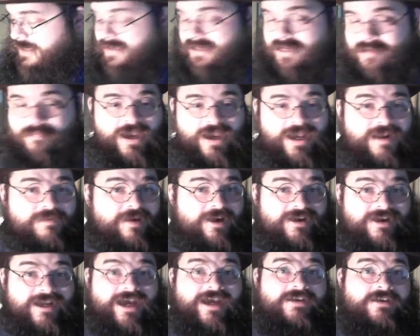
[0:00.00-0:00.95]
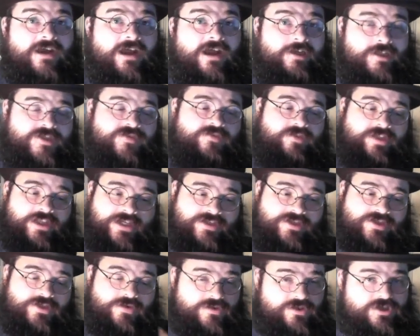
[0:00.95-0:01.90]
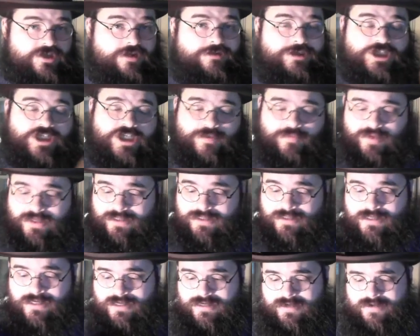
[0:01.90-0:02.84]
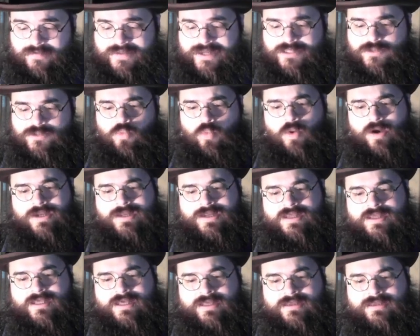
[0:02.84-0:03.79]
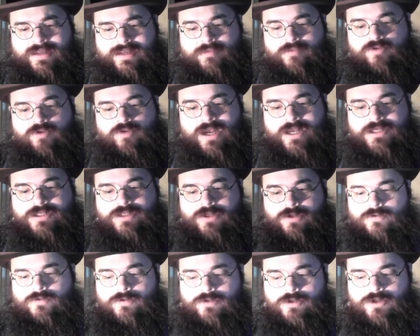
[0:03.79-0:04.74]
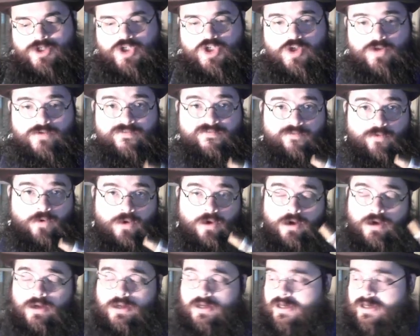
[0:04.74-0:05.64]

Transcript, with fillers: And I paid about $9 for this, so it's no cheapie. And that's one thing that I'm trying to shoot for